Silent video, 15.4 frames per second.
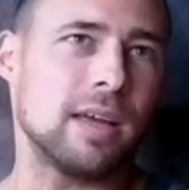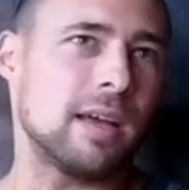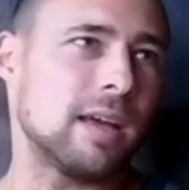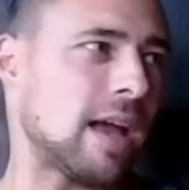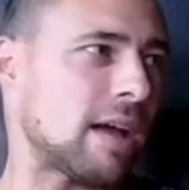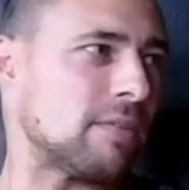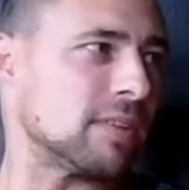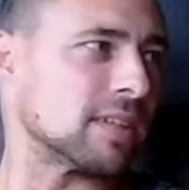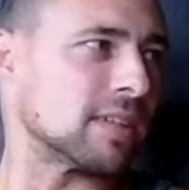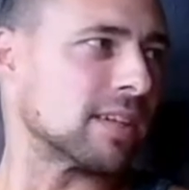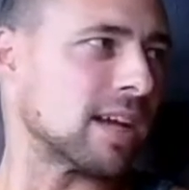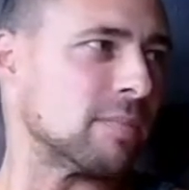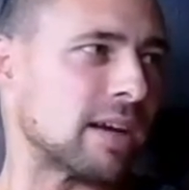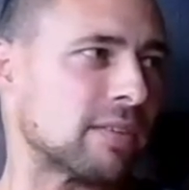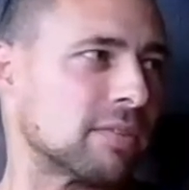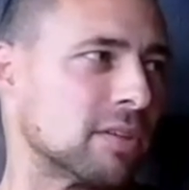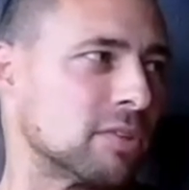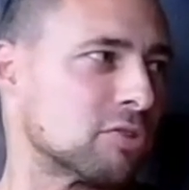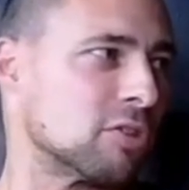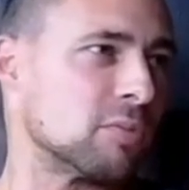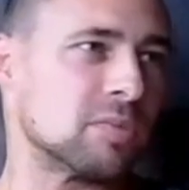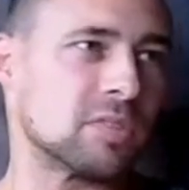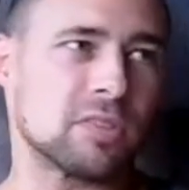having to cut back for the
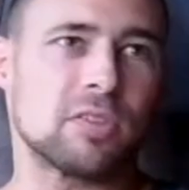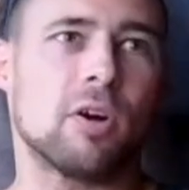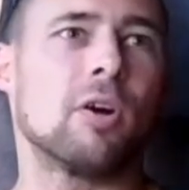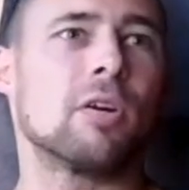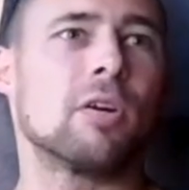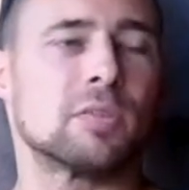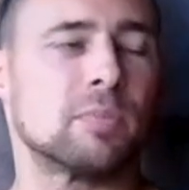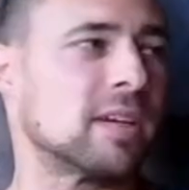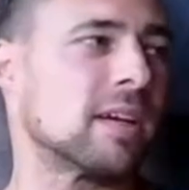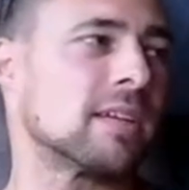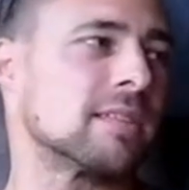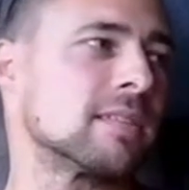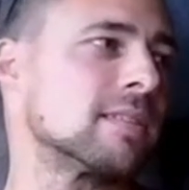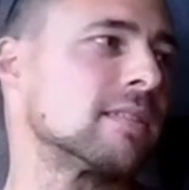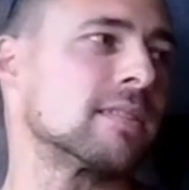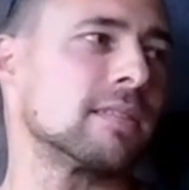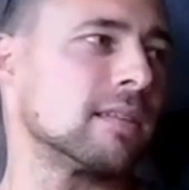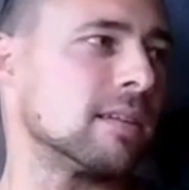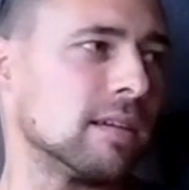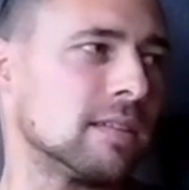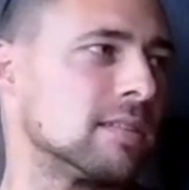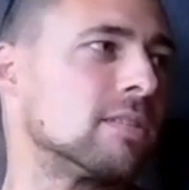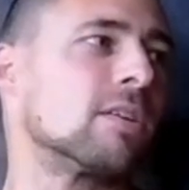troops. It's oh, it's because
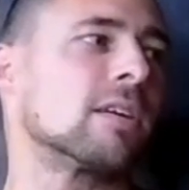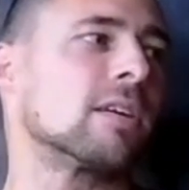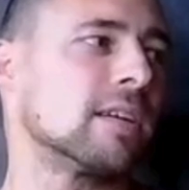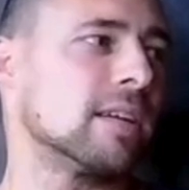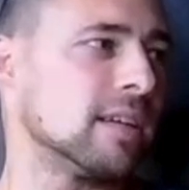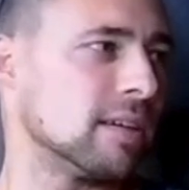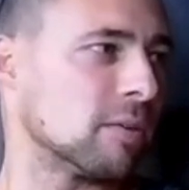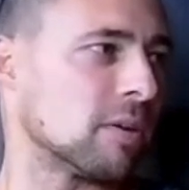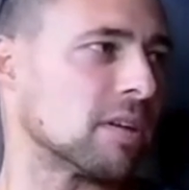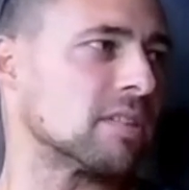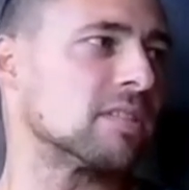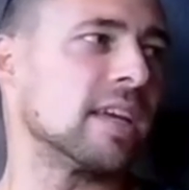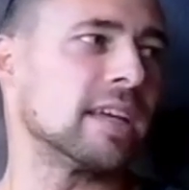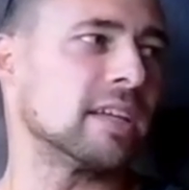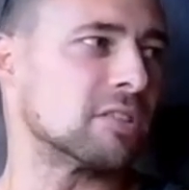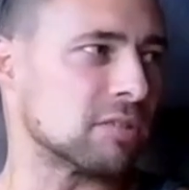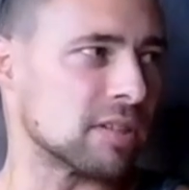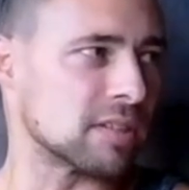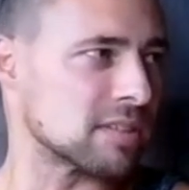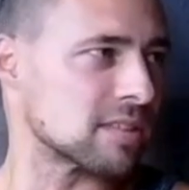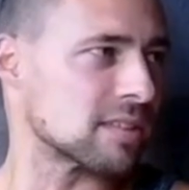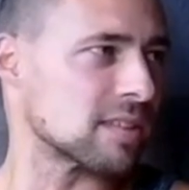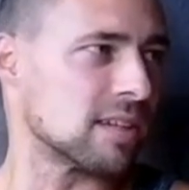it's dirty or it's yeah.
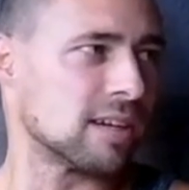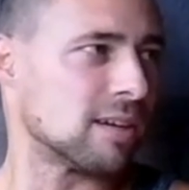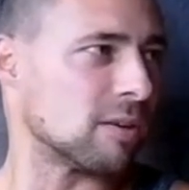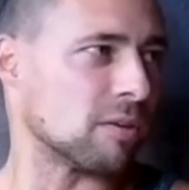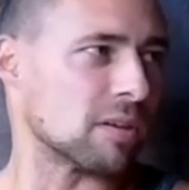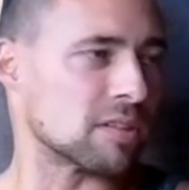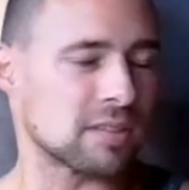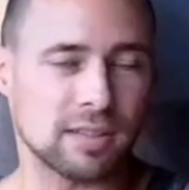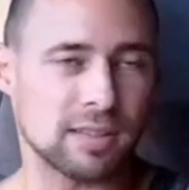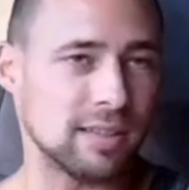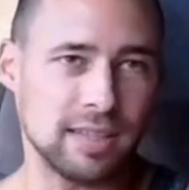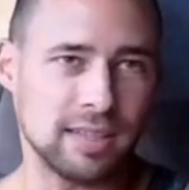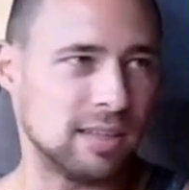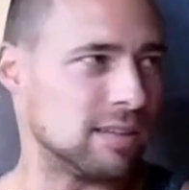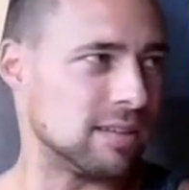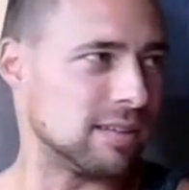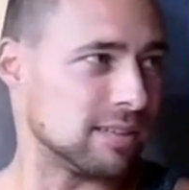dangerous or it's going to lead.